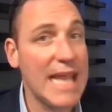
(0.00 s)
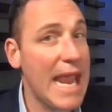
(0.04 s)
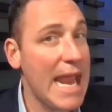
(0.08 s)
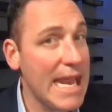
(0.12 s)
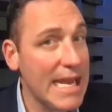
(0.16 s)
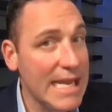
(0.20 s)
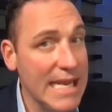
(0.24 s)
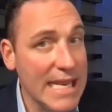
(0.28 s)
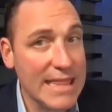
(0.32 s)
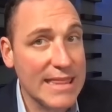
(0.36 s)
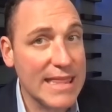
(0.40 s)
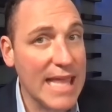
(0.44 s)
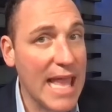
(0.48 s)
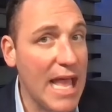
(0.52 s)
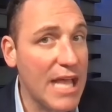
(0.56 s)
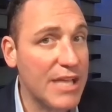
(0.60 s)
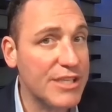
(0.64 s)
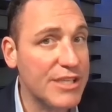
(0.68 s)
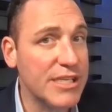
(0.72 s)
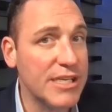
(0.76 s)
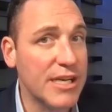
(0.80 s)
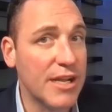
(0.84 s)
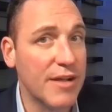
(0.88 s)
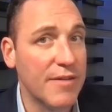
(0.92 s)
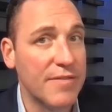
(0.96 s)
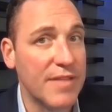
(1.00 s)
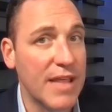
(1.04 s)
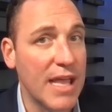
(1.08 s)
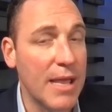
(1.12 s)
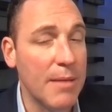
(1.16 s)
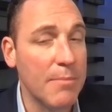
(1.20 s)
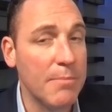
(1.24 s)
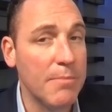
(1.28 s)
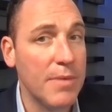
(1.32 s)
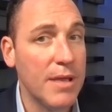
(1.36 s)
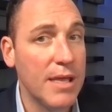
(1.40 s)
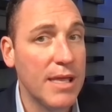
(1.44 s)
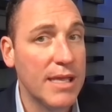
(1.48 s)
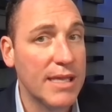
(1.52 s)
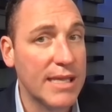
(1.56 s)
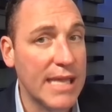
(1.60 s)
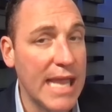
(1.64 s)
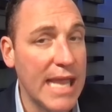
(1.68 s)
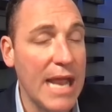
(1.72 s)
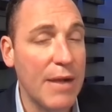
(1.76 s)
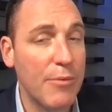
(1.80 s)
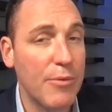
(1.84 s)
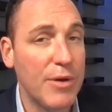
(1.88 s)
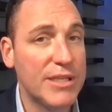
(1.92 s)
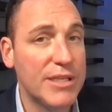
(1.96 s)
80,000 of them,
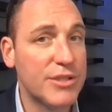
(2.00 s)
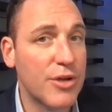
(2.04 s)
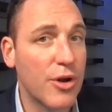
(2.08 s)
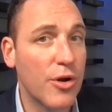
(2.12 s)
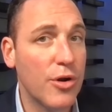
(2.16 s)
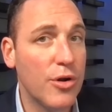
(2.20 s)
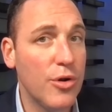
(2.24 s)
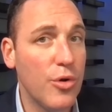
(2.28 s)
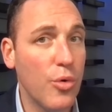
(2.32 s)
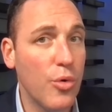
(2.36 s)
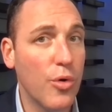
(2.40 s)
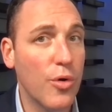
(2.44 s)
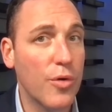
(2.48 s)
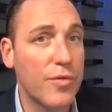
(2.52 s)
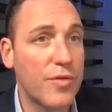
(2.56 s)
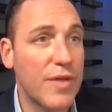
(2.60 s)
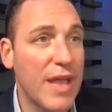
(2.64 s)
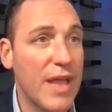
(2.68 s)
can't return north,